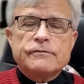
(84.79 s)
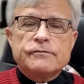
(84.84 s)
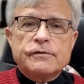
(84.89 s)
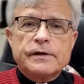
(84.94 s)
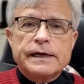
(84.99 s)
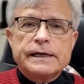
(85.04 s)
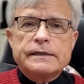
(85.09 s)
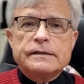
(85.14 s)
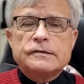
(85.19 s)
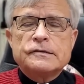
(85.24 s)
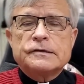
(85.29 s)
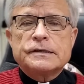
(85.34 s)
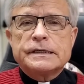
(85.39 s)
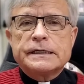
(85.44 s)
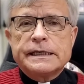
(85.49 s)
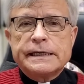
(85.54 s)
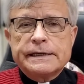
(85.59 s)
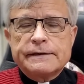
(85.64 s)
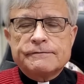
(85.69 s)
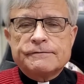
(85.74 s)
friends
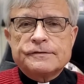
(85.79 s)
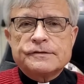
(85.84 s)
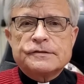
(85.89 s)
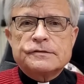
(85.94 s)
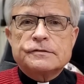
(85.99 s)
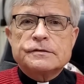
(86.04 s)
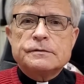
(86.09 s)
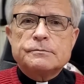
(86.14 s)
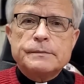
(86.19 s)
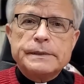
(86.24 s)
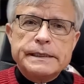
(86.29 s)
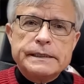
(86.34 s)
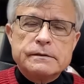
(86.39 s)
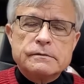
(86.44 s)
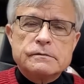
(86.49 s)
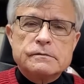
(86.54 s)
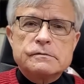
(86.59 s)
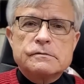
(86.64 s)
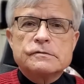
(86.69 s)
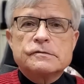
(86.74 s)
and gifts and
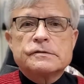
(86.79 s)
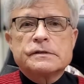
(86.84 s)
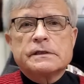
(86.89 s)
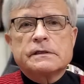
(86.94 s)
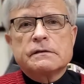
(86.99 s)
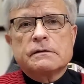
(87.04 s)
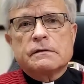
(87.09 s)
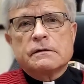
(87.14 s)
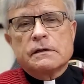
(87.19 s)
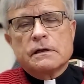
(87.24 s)
meals and